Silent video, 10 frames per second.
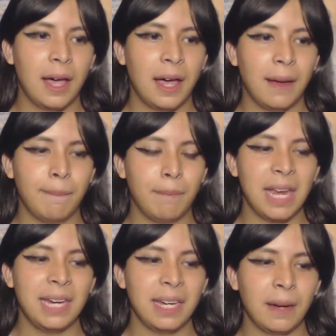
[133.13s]

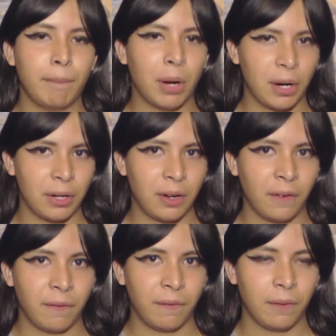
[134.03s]
mating
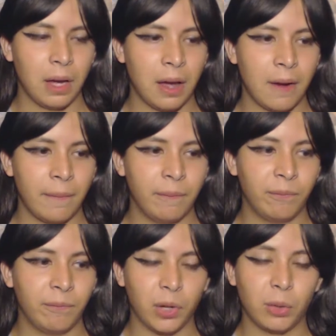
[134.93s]
partner
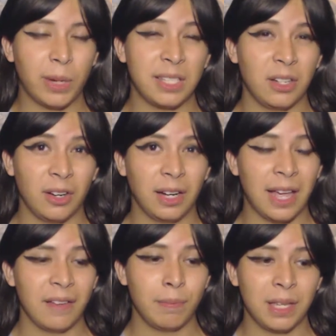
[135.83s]
for the rest of your
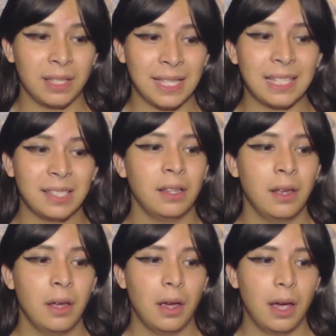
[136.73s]
life, because that's
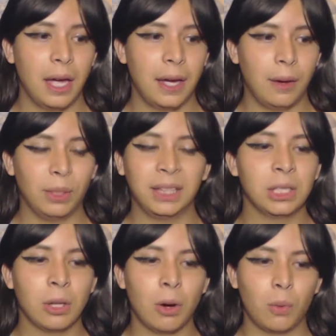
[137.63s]
what
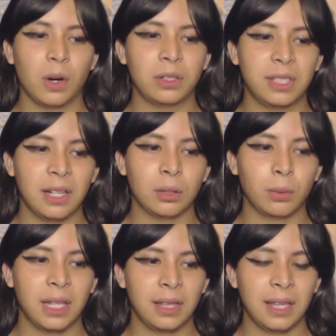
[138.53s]
this whole world
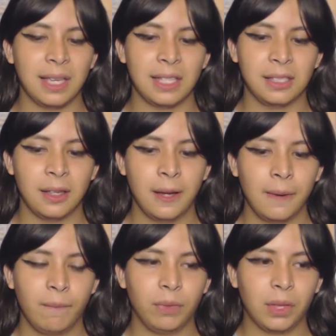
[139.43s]
deals with, is
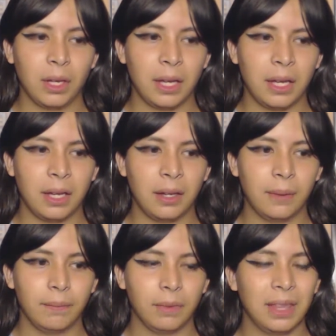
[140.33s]
the